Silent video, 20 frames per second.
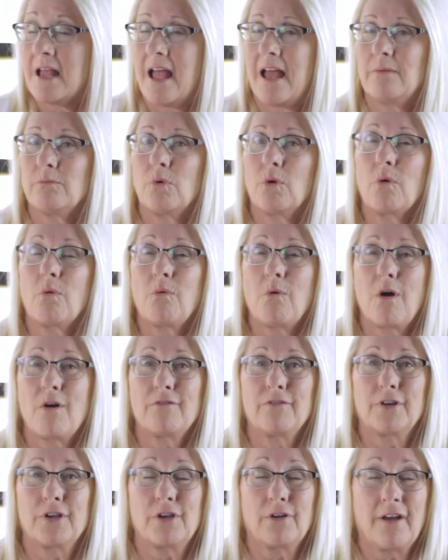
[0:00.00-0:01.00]
and we'll go
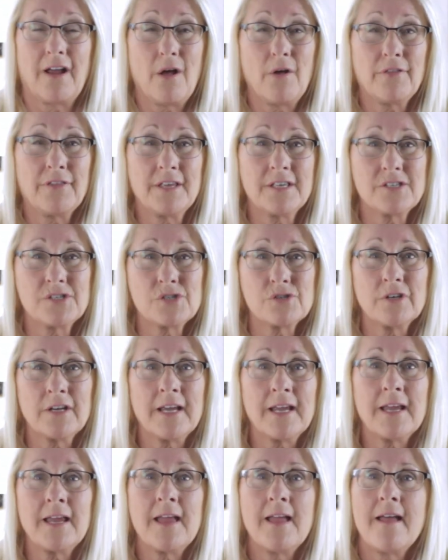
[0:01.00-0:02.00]
over your health
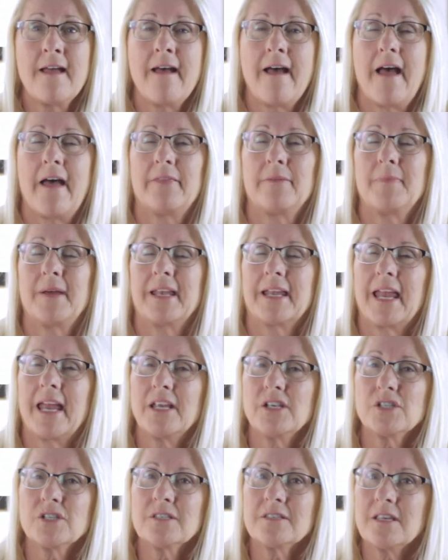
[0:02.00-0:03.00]
history and the
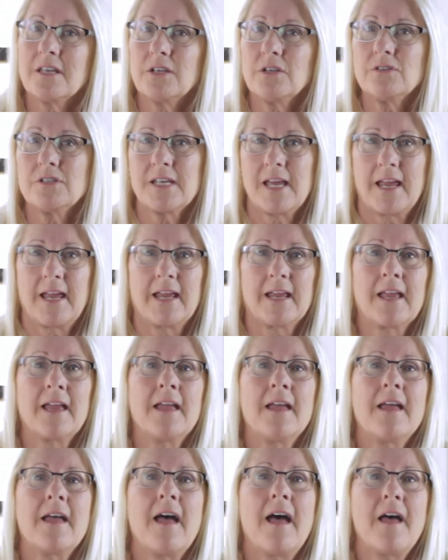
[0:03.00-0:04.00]
medications that you take,
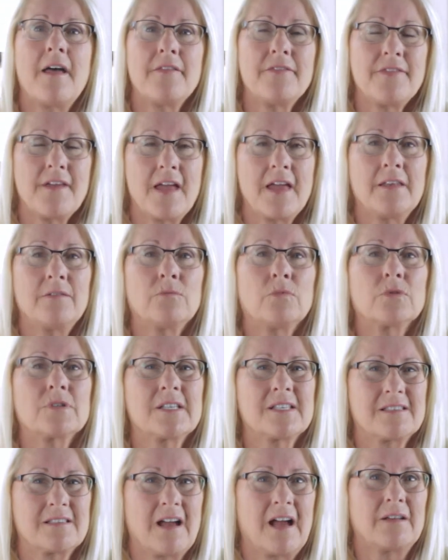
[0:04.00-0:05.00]
and then we'll
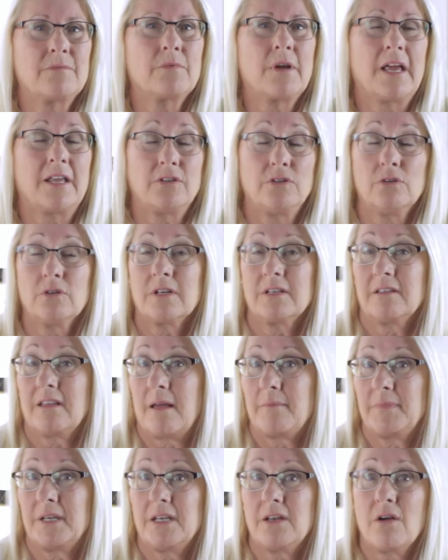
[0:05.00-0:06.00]
decide, and you can
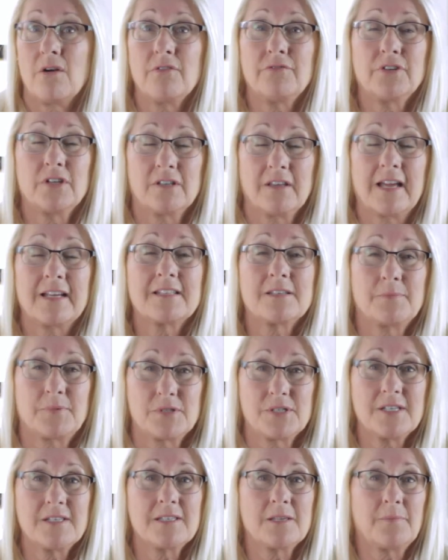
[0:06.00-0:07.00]
let me know if you'd like to
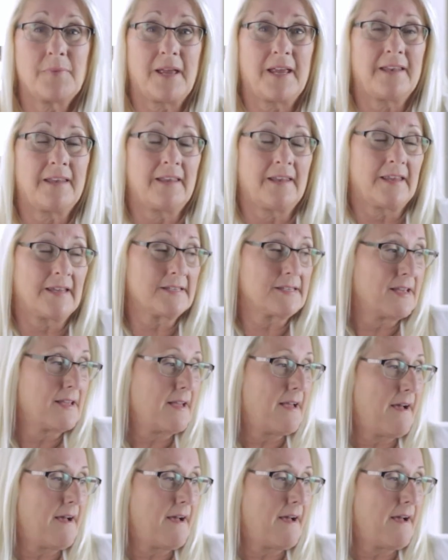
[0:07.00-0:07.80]
participate in it.